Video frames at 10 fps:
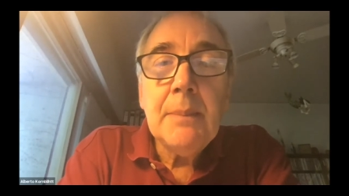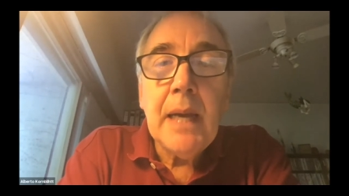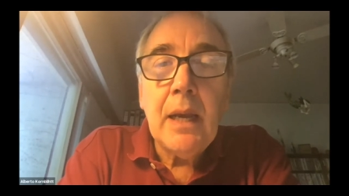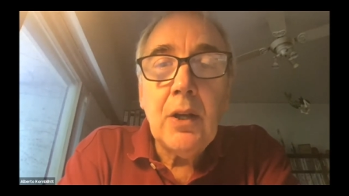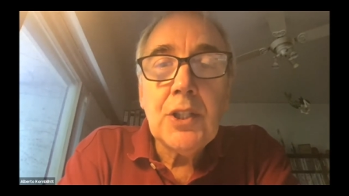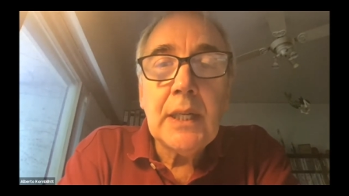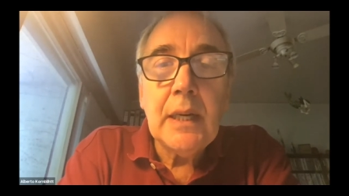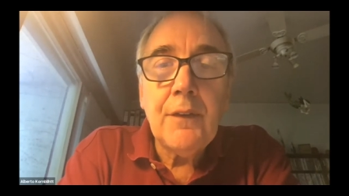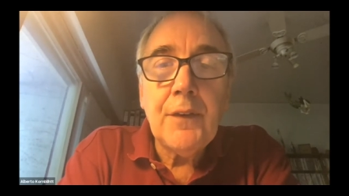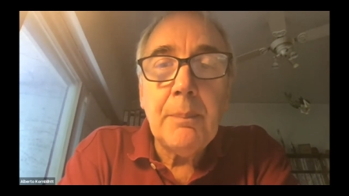in
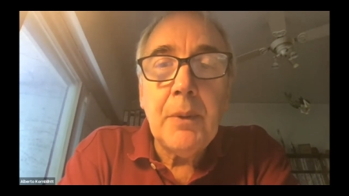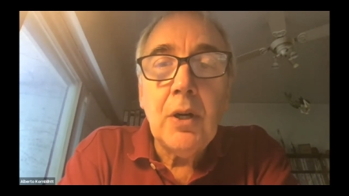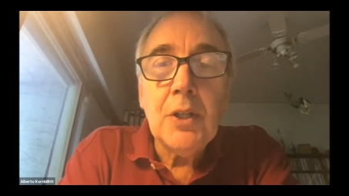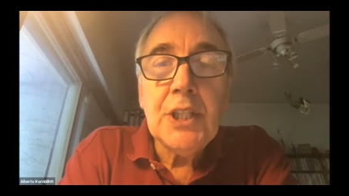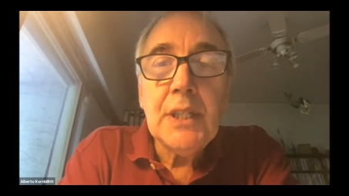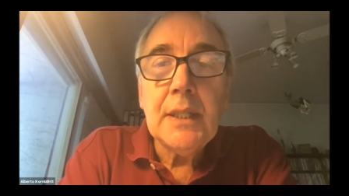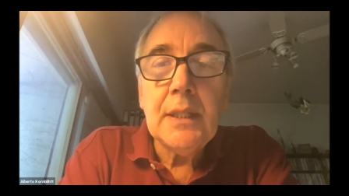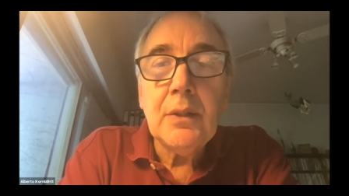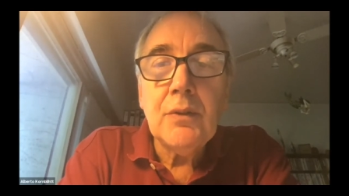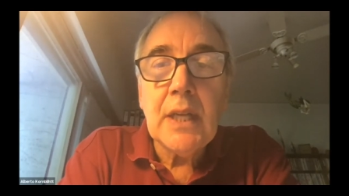biological anthropology
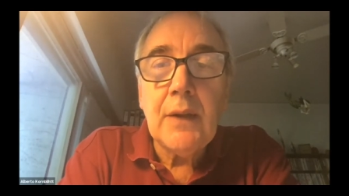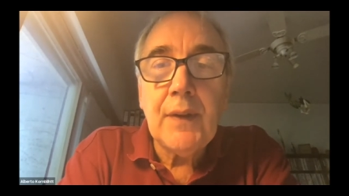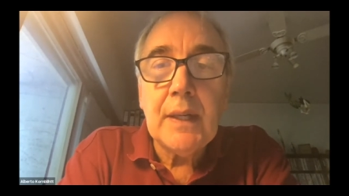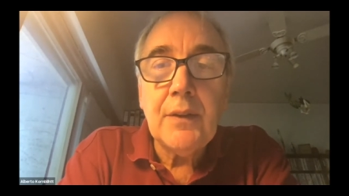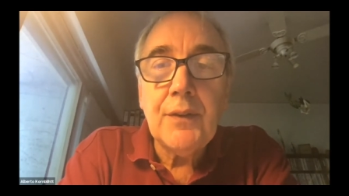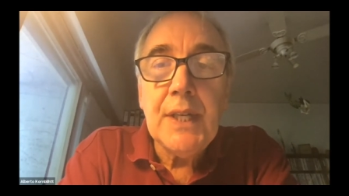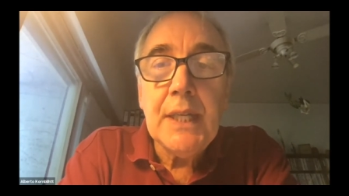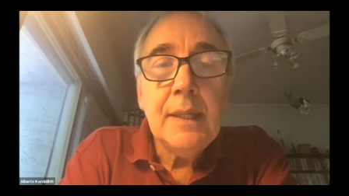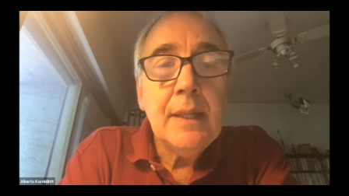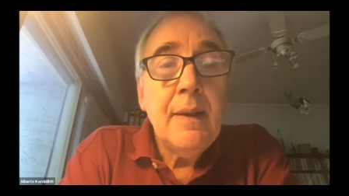in two thousand
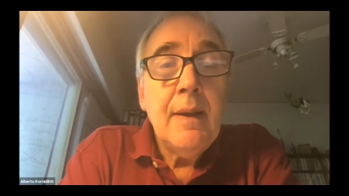three